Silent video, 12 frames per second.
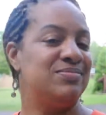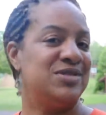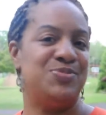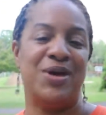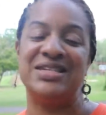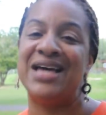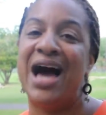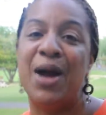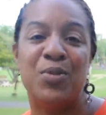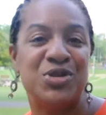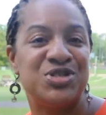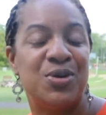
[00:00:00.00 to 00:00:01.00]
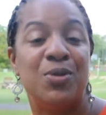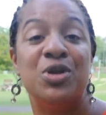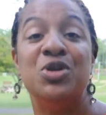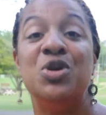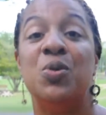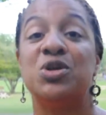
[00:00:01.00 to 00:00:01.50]
spend time with
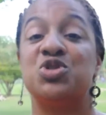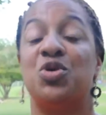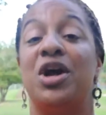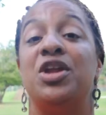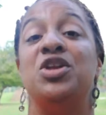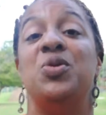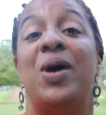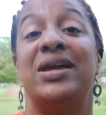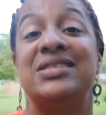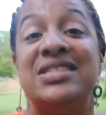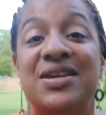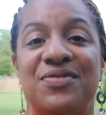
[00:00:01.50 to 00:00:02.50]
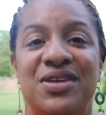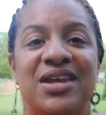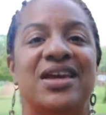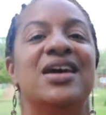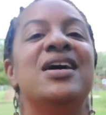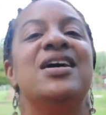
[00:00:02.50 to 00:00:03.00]
someone new or tried a new
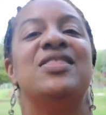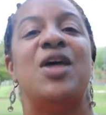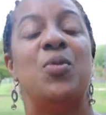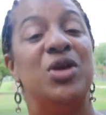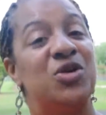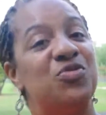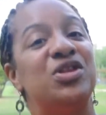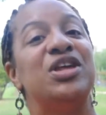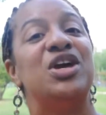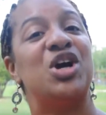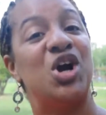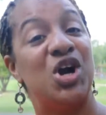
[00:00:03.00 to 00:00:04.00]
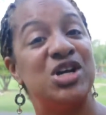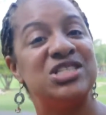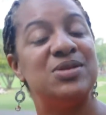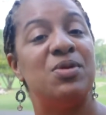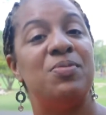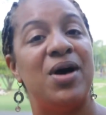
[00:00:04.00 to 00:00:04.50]
activity, that we can really encourage
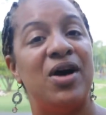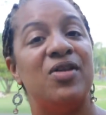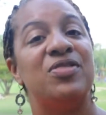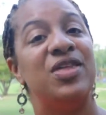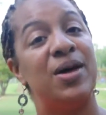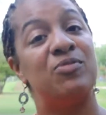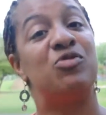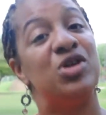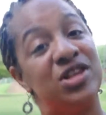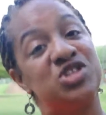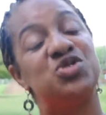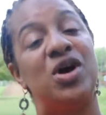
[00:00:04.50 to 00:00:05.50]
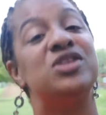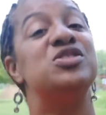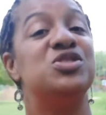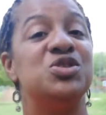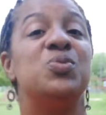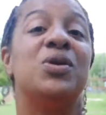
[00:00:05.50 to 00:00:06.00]
them about them really trying to
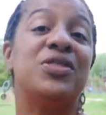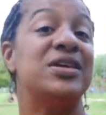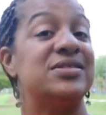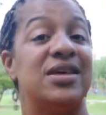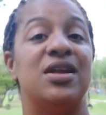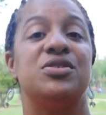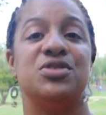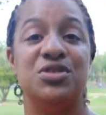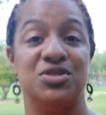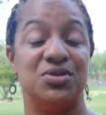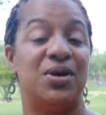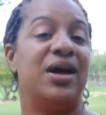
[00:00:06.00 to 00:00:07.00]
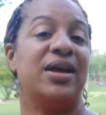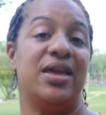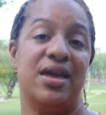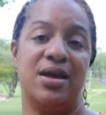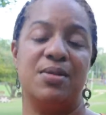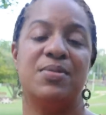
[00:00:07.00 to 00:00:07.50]
do what they set out to do at
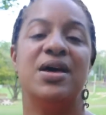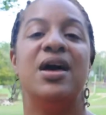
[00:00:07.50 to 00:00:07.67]
camp.